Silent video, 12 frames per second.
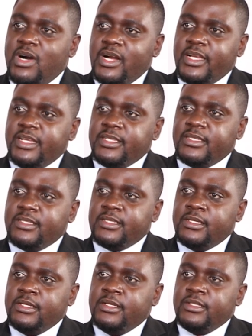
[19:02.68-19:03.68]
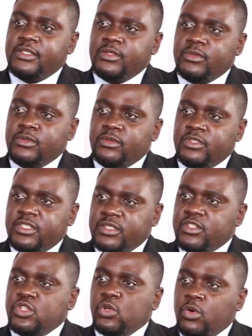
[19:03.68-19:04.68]
markets to
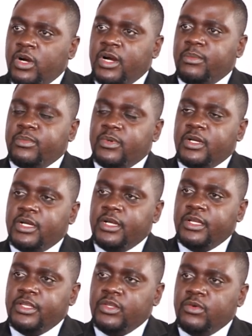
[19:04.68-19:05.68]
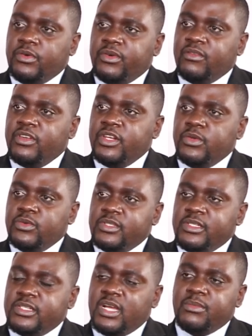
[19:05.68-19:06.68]
just show up your
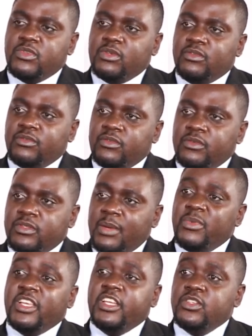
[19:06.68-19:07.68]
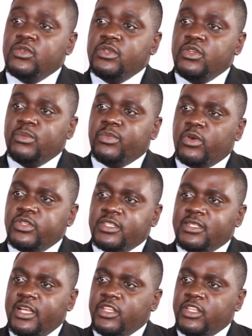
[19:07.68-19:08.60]
revenues in terms of tapping into new projects